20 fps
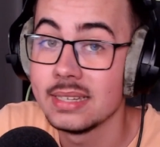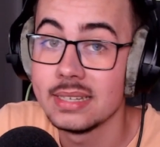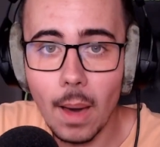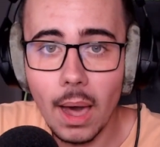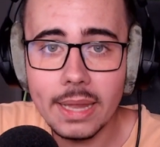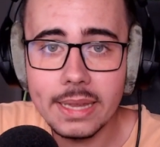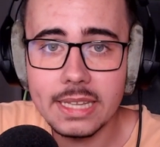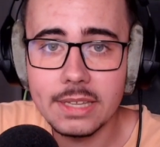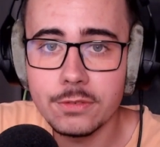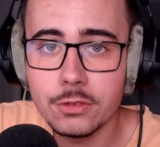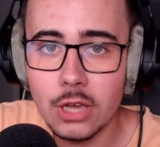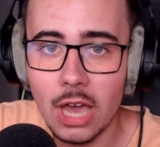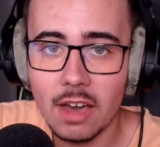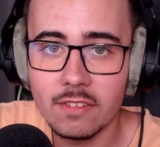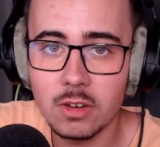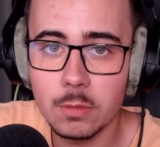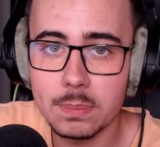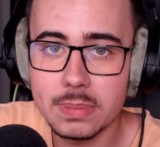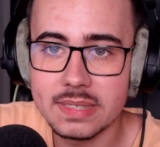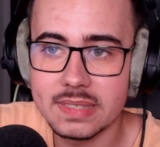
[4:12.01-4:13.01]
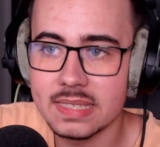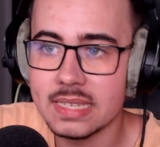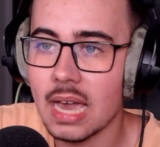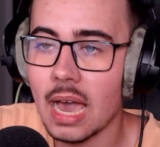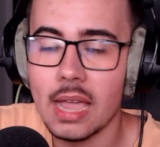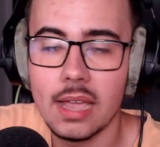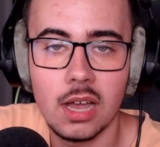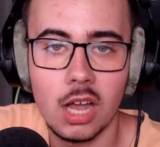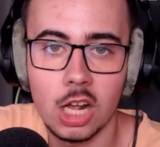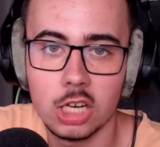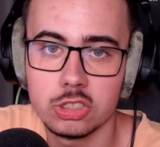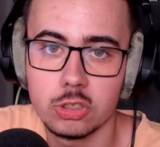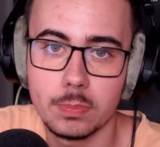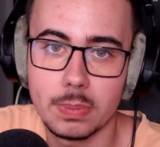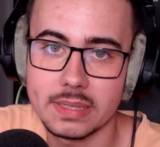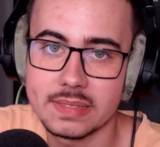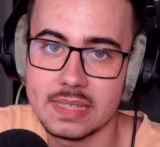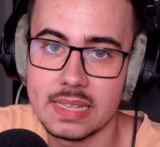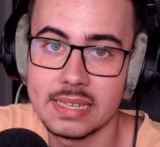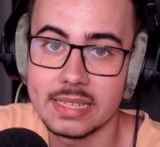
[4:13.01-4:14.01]
But if you have a PC, I
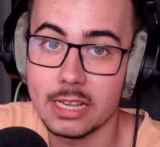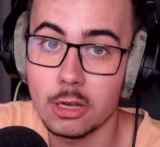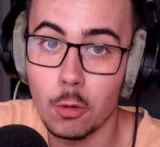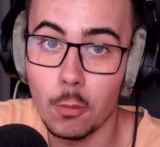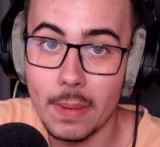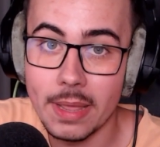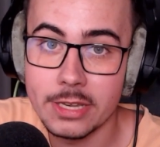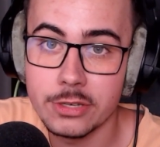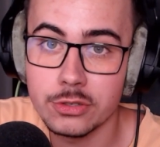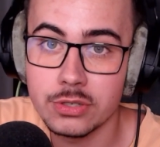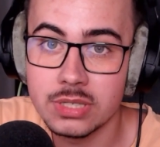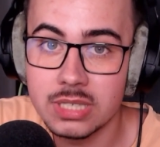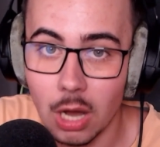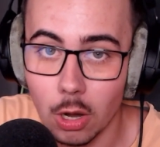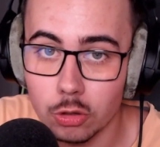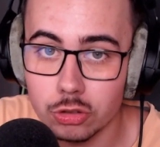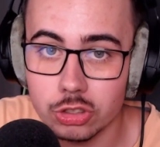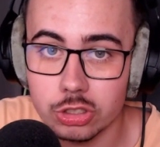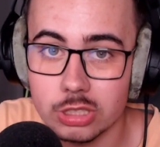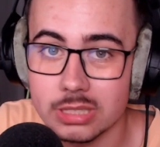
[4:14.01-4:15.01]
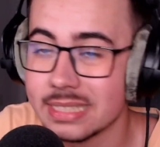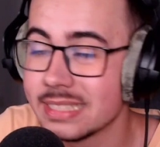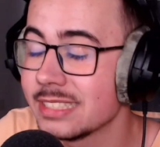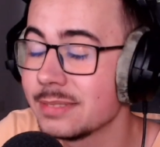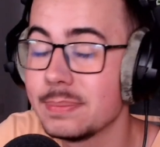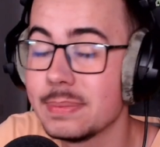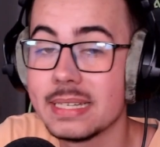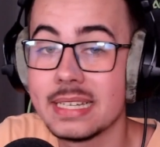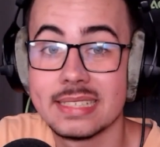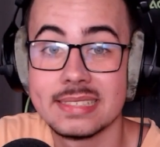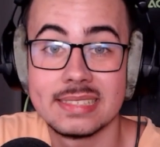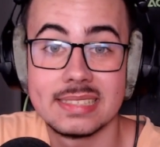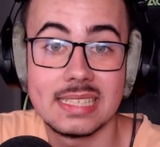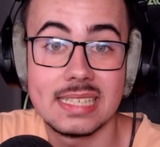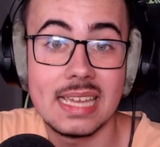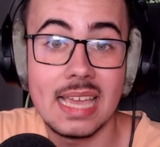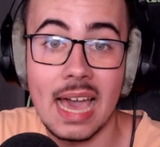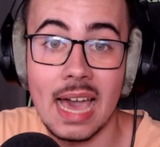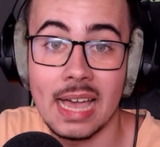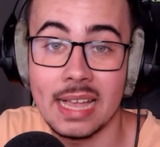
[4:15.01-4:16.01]
100% recommend you go through this because
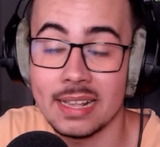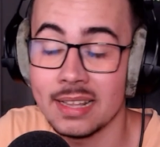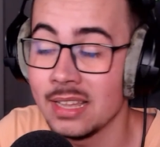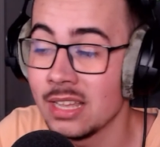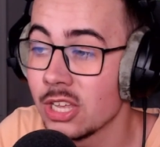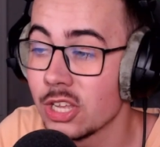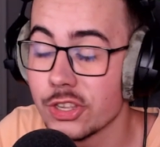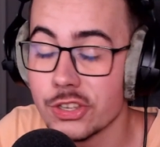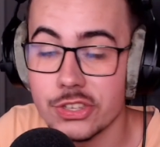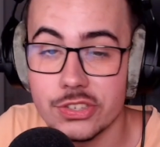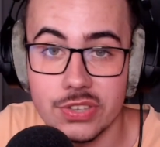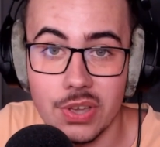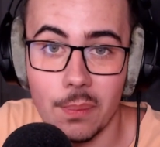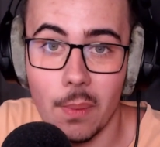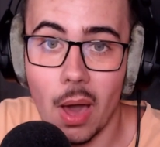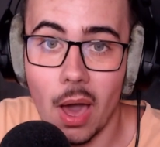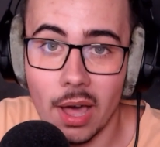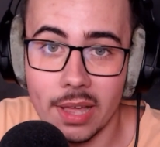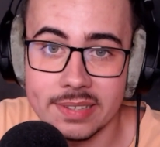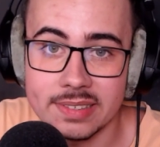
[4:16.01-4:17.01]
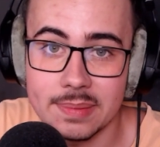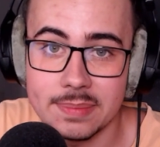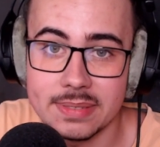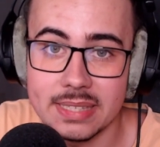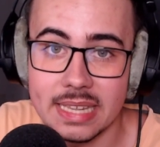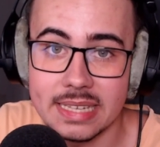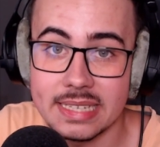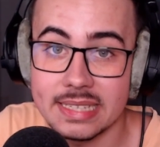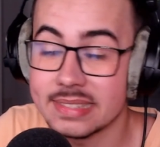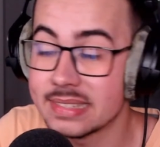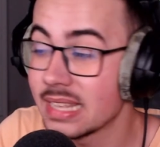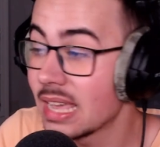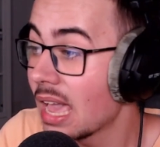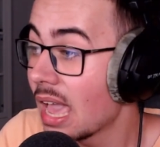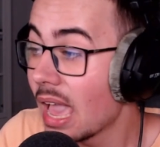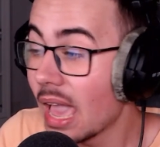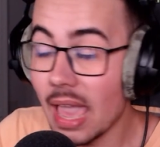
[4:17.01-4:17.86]
they are some awesome settings.